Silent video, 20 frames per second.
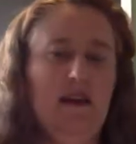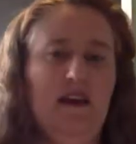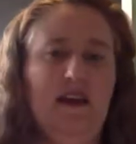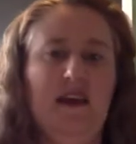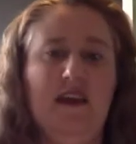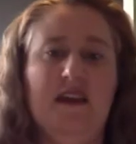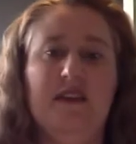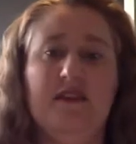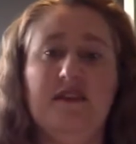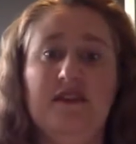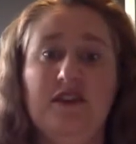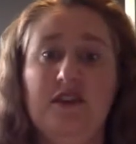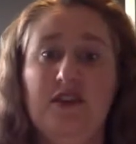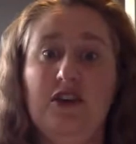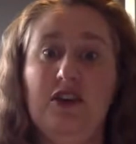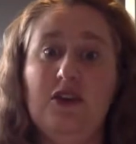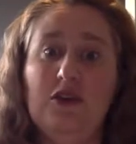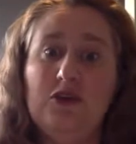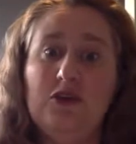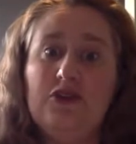it's
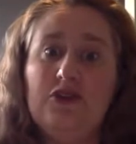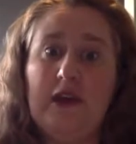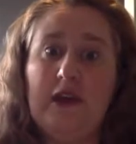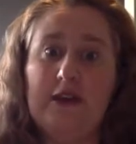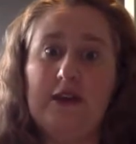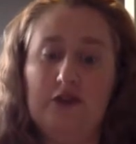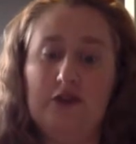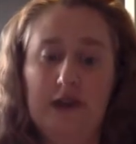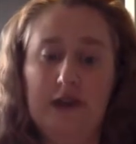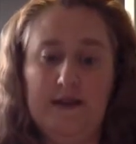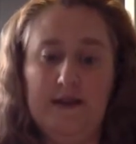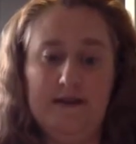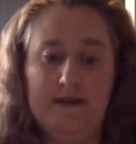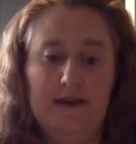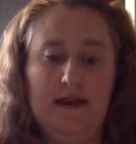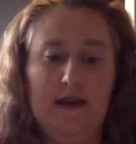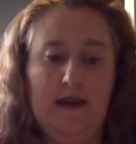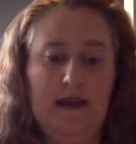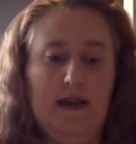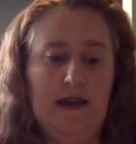huge and
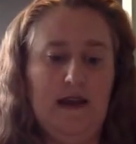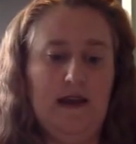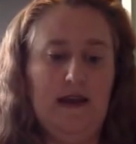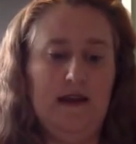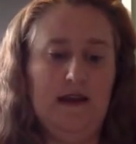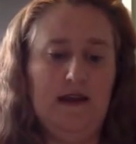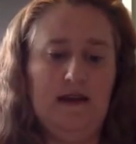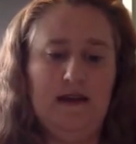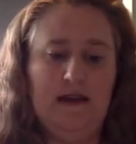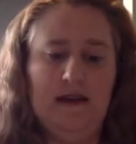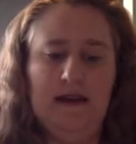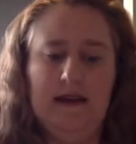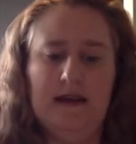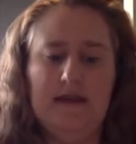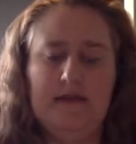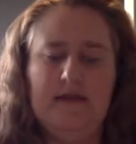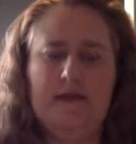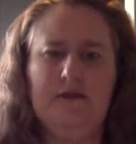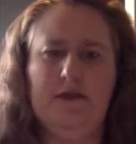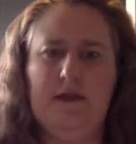crazy, and I need to
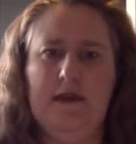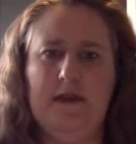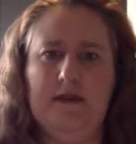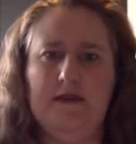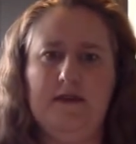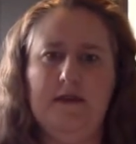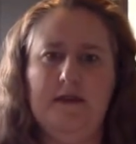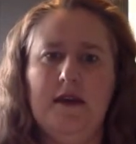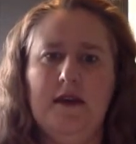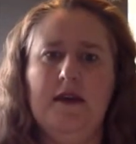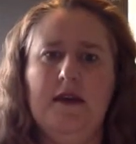get some of these